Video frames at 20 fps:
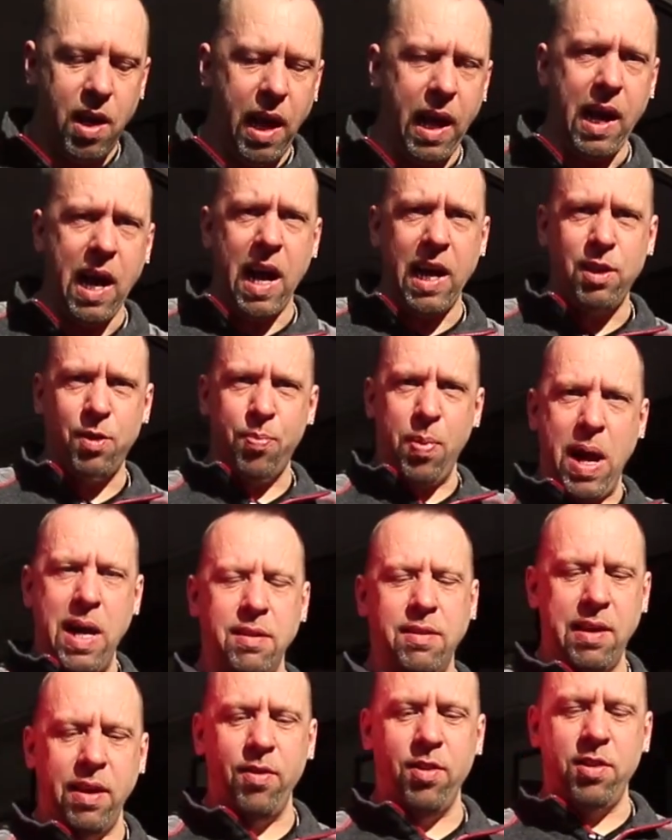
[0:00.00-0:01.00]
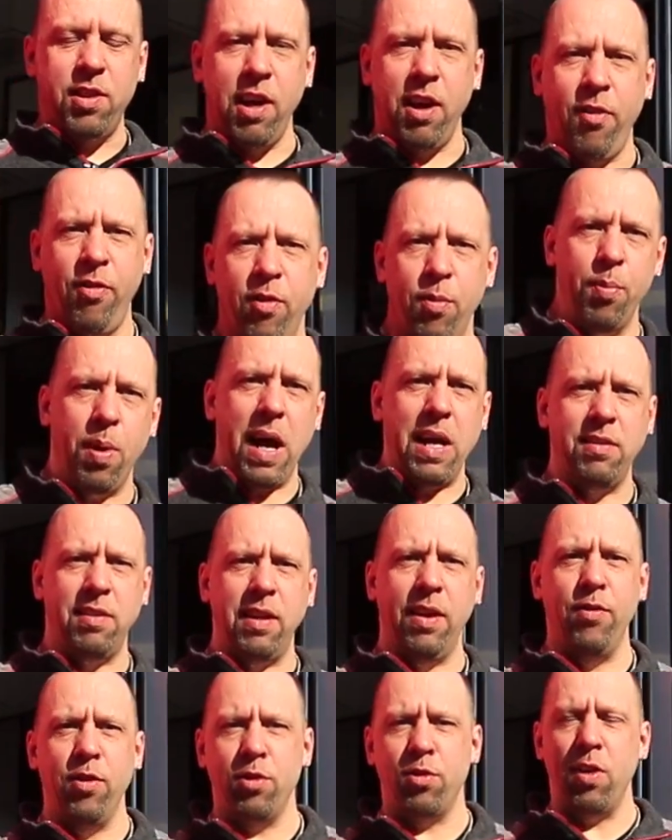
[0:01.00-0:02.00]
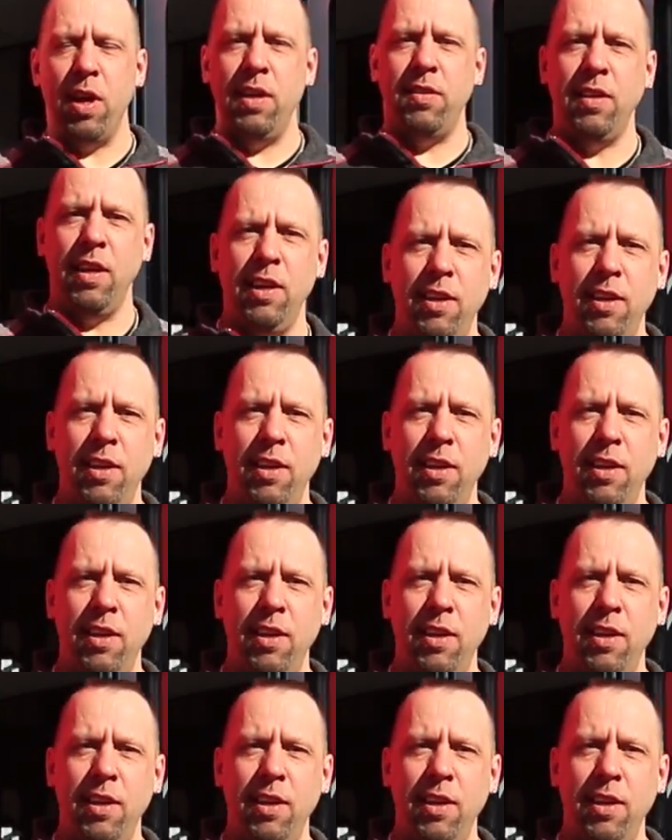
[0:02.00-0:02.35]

Hey guys, Brad Sievers here from Brad Sievers Racing.